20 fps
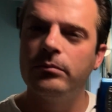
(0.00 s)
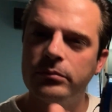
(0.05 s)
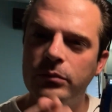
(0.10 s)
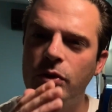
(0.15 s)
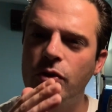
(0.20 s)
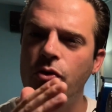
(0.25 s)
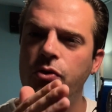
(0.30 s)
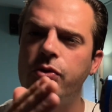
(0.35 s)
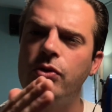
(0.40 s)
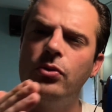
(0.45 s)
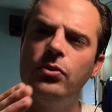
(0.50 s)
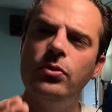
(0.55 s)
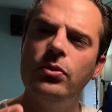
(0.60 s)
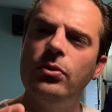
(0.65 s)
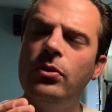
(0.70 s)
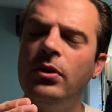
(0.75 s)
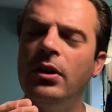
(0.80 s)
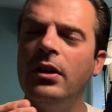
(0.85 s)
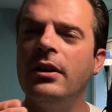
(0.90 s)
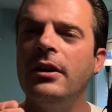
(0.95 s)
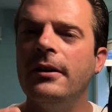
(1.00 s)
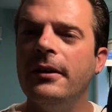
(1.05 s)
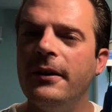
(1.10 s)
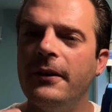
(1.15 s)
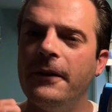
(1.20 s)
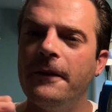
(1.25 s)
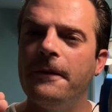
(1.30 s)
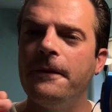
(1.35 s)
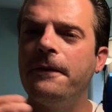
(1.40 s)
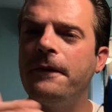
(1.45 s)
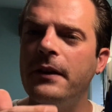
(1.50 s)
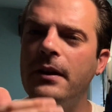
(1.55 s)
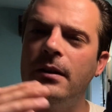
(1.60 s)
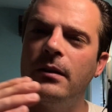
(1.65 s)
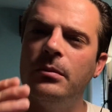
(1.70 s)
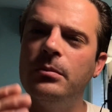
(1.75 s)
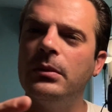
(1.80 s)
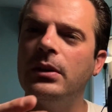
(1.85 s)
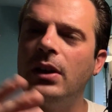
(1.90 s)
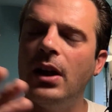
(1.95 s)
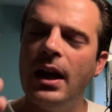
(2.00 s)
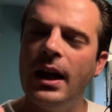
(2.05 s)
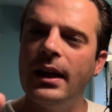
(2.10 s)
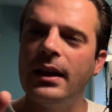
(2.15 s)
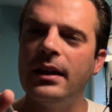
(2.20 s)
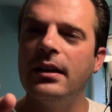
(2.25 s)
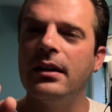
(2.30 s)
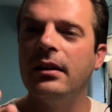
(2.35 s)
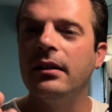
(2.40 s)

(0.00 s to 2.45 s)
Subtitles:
true film-like